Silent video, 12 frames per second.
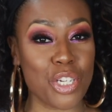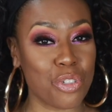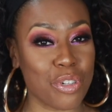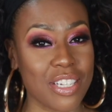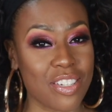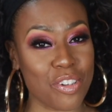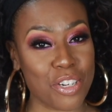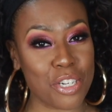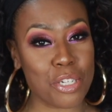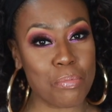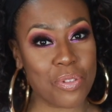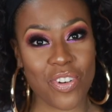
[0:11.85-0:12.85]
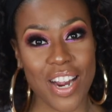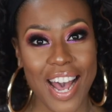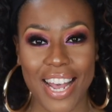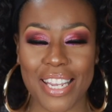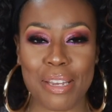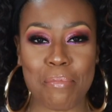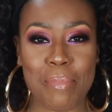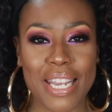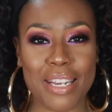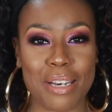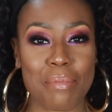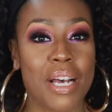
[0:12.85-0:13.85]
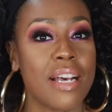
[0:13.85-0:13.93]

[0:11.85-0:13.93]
drugstore dupes for high-end makeup.